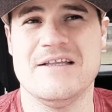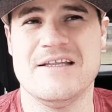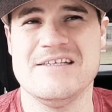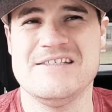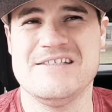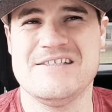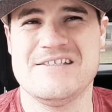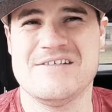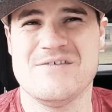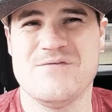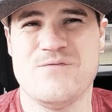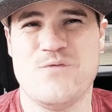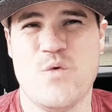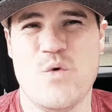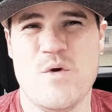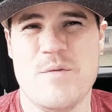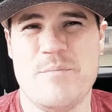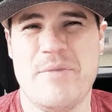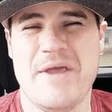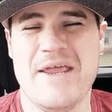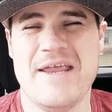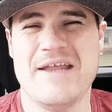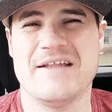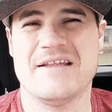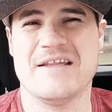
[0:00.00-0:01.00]
Let's
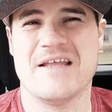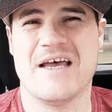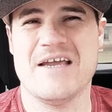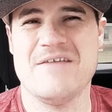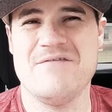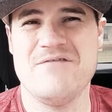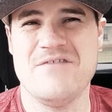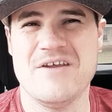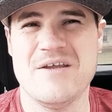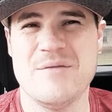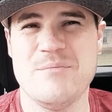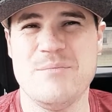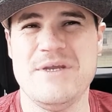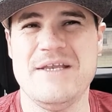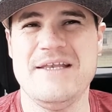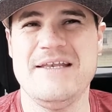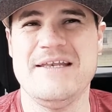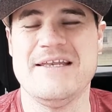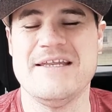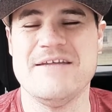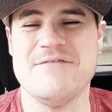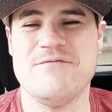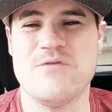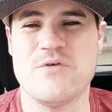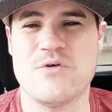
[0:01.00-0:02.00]
avoid pain. Life can be
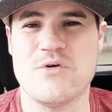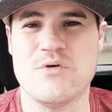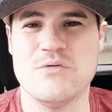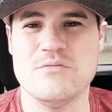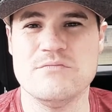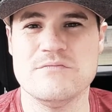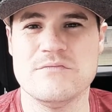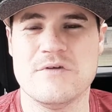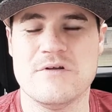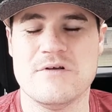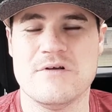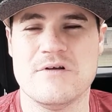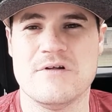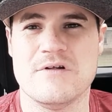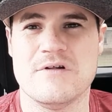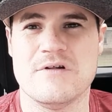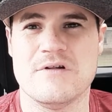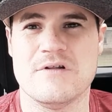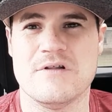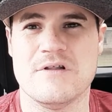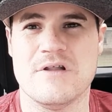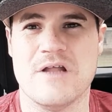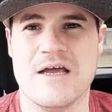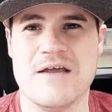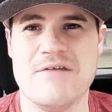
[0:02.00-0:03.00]
difficult.
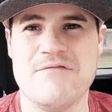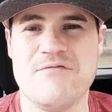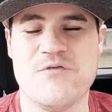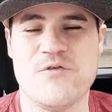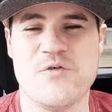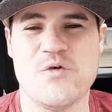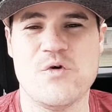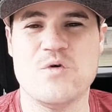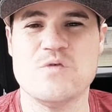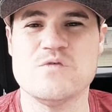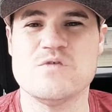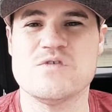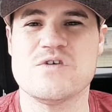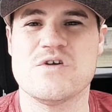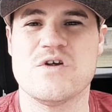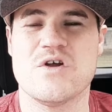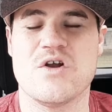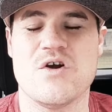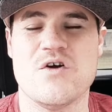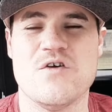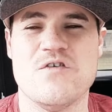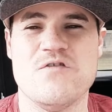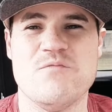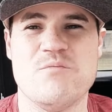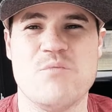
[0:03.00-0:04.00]
Life throws
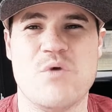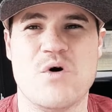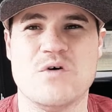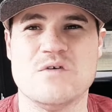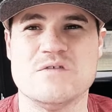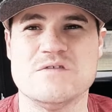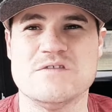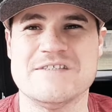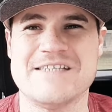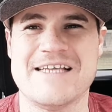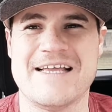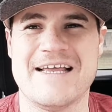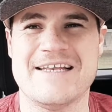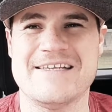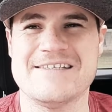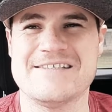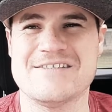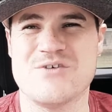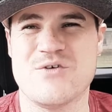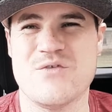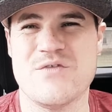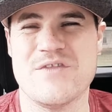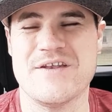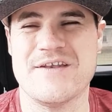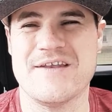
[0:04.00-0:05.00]
curveballs at
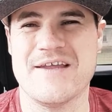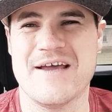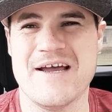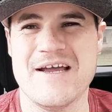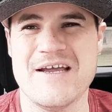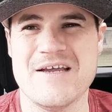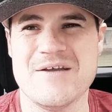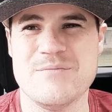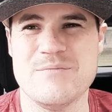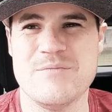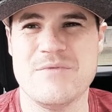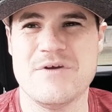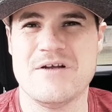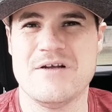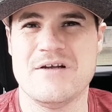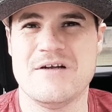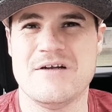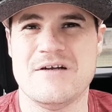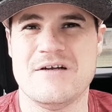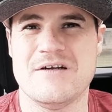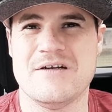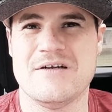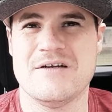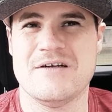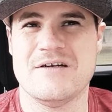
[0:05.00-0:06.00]
us all the time.
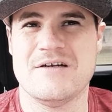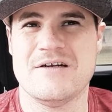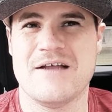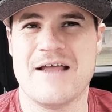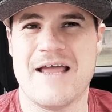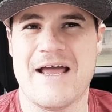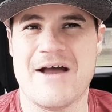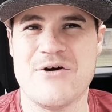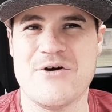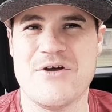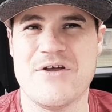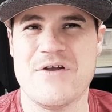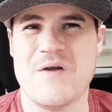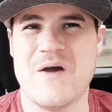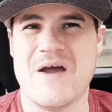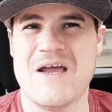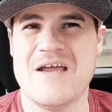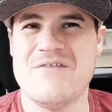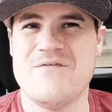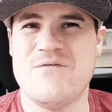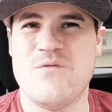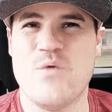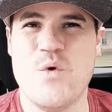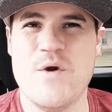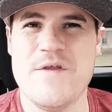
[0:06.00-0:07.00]
How can I
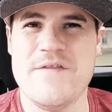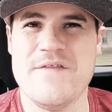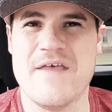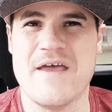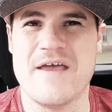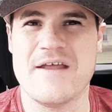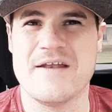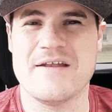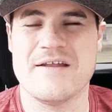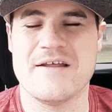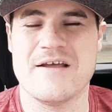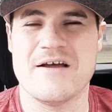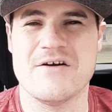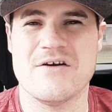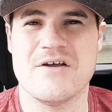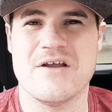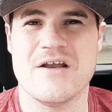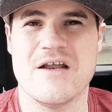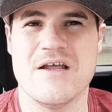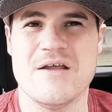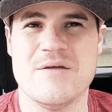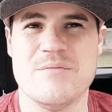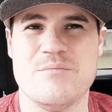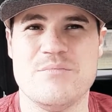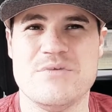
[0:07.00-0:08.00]
avoid that? How
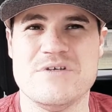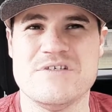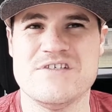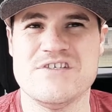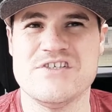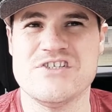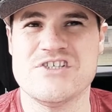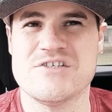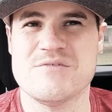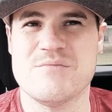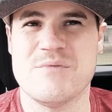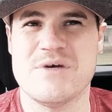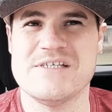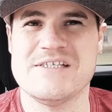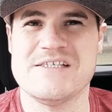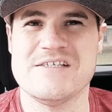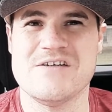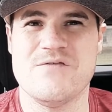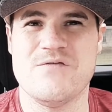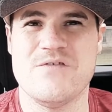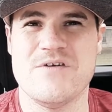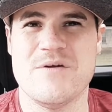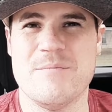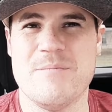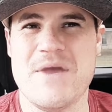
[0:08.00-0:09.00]
can I position
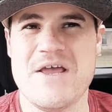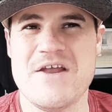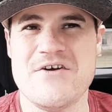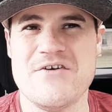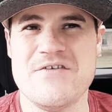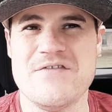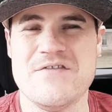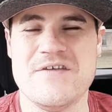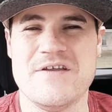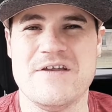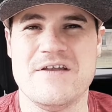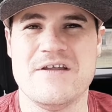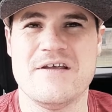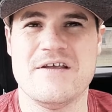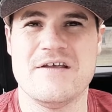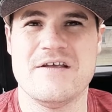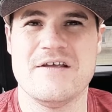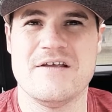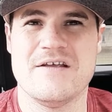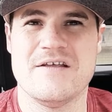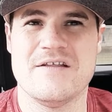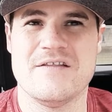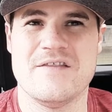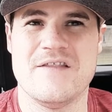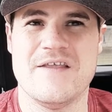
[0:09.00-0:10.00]
myself in a manner
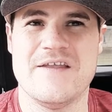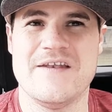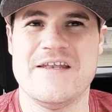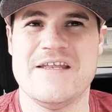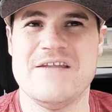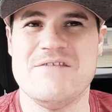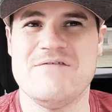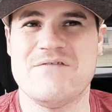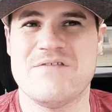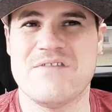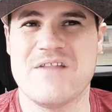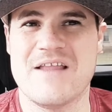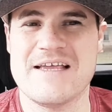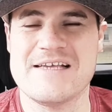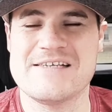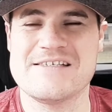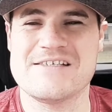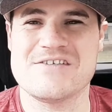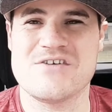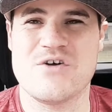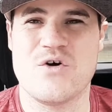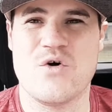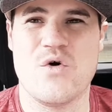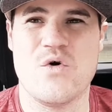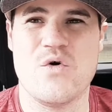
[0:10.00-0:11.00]
that
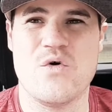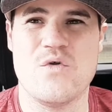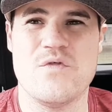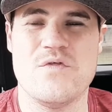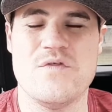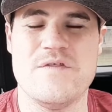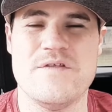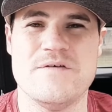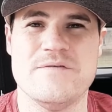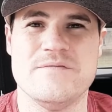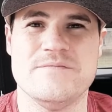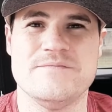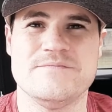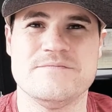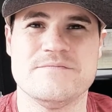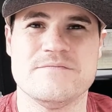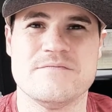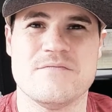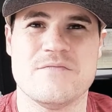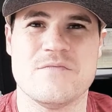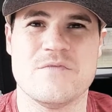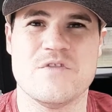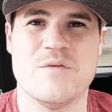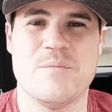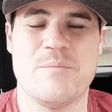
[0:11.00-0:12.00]
deflects all the
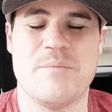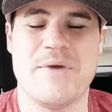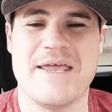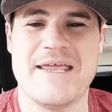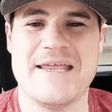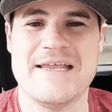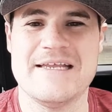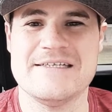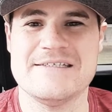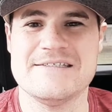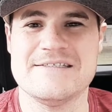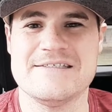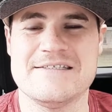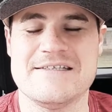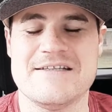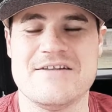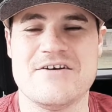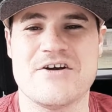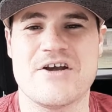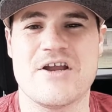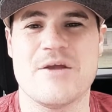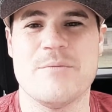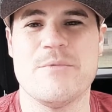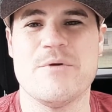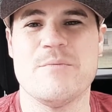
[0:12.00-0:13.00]
pains
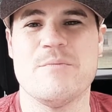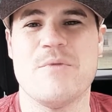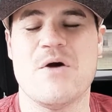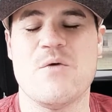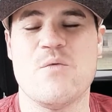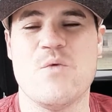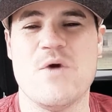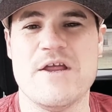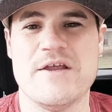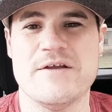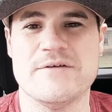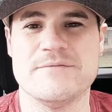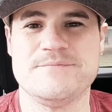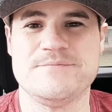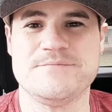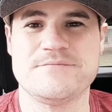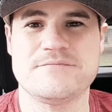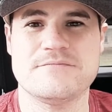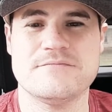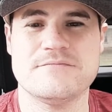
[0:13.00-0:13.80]
that are coming my way?